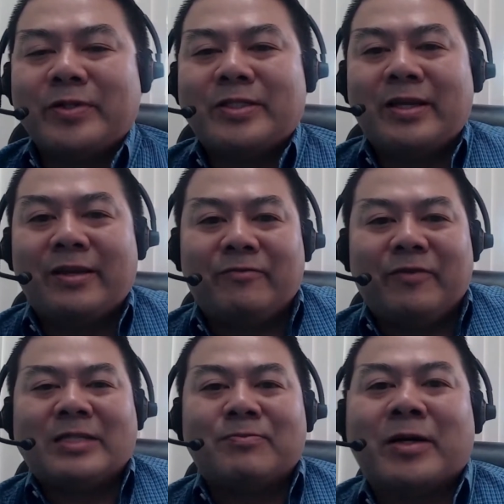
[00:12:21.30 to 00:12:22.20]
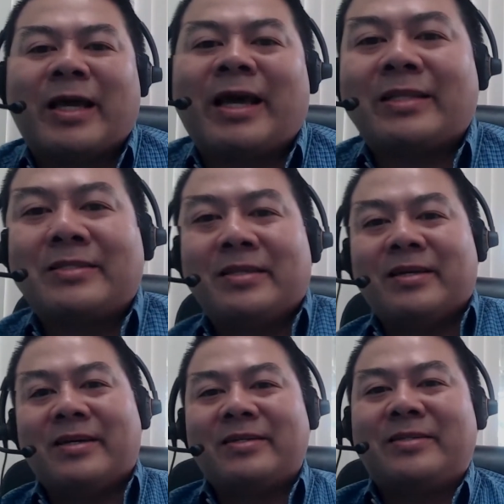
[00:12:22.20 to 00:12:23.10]
well she did Facebook ads
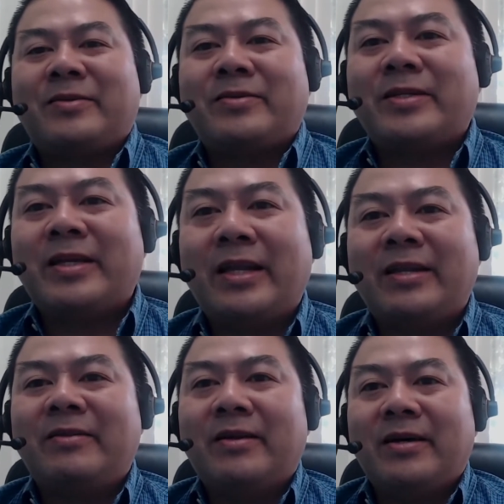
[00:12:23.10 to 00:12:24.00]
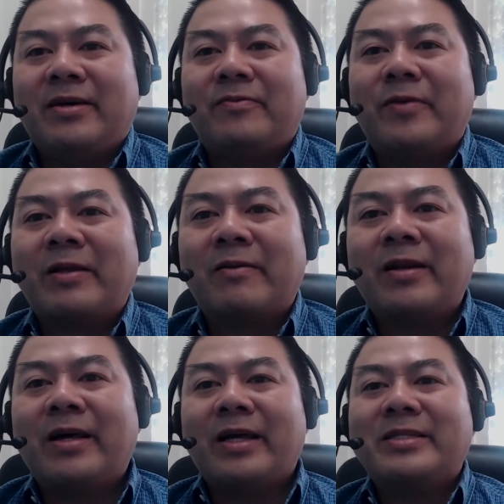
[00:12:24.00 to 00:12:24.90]
uh, to to get uh, regular
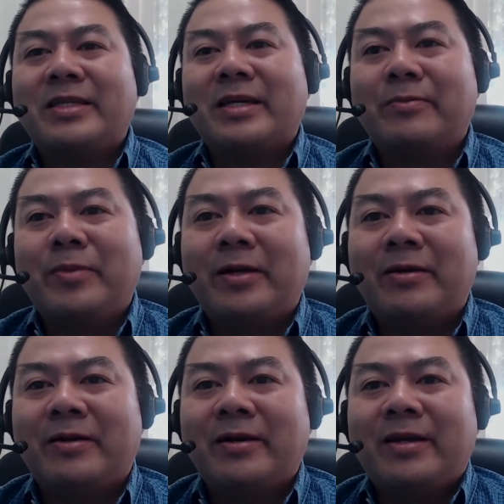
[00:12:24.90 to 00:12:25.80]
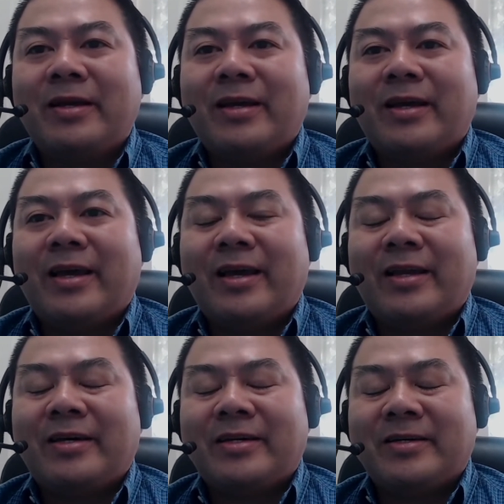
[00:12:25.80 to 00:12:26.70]
clients to come there,
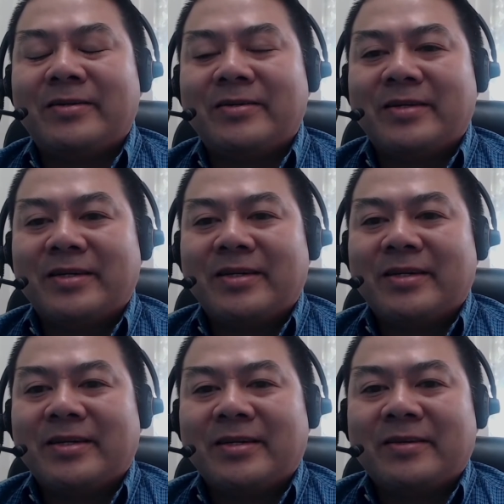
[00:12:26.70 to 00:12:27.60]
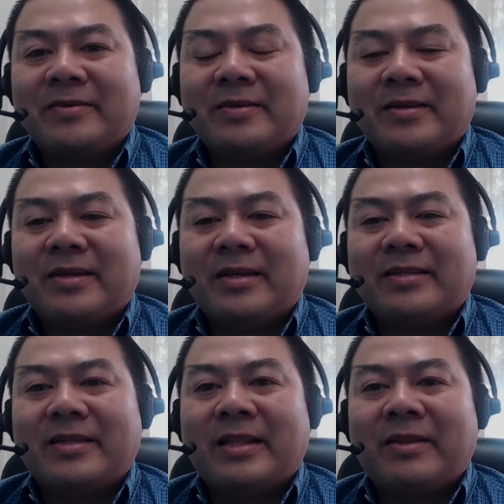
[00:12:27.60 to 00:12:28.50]
and uh,
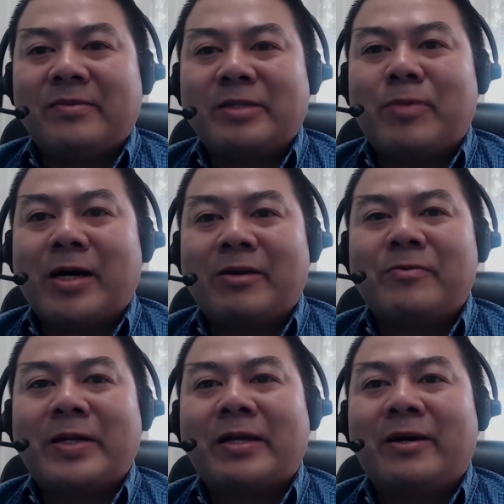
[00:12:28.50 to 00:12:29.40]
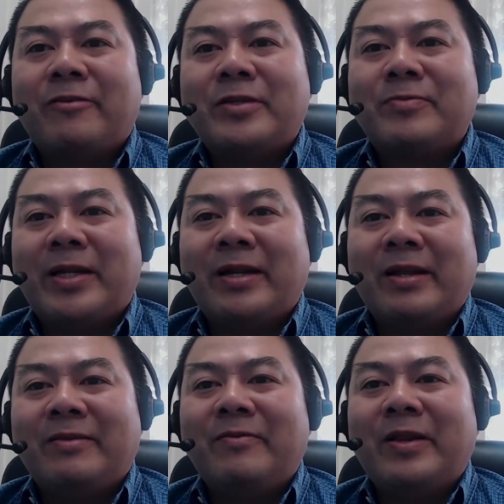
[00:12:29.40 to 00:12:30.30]
and just buy everybody coffees. But it,
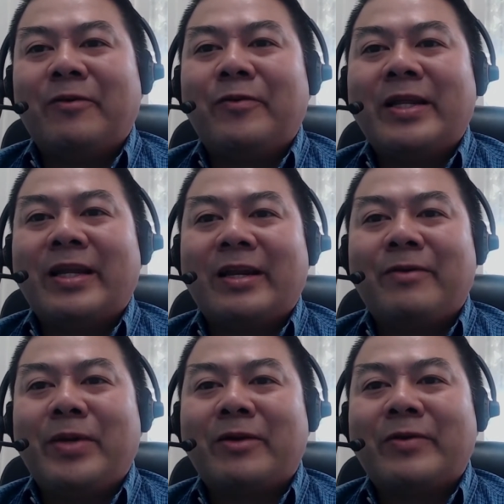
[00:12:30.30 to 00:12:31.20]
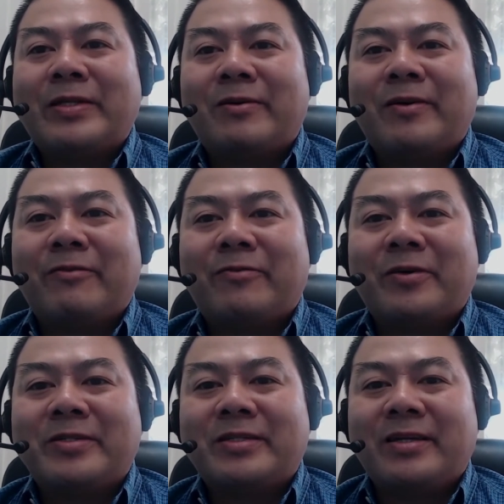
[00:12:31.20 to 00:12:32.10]
it, you know, we didn't get a big return at
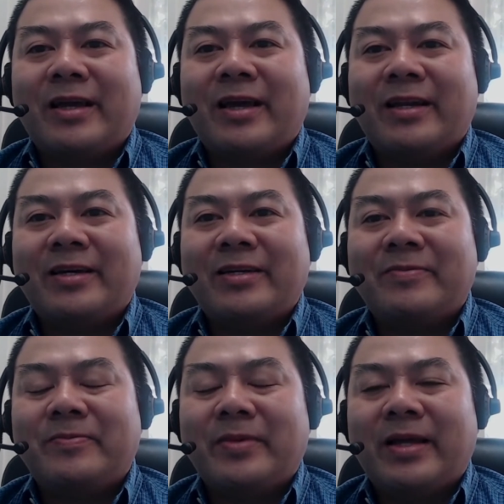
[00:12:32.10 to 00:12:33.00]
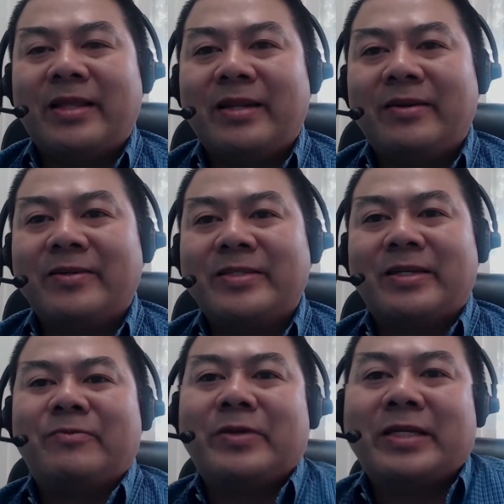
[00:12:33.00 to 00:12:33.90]
first, and uh, and then all of a
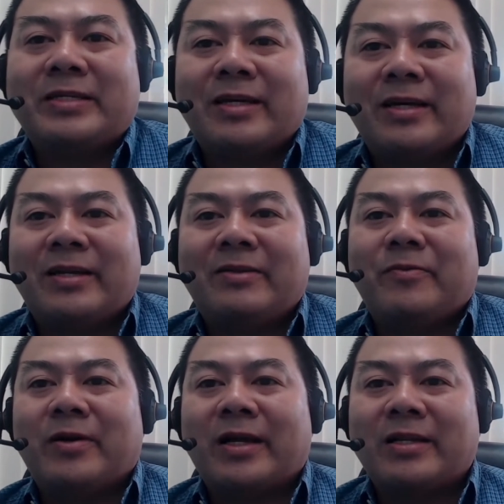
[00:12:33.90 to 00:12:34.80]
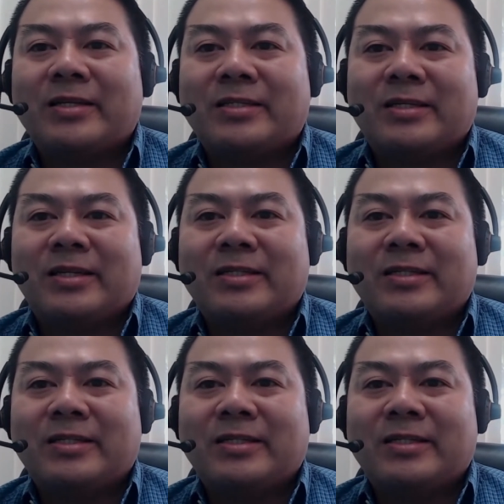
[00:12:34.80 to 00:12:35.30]
sudden we decided we're like, so, let's just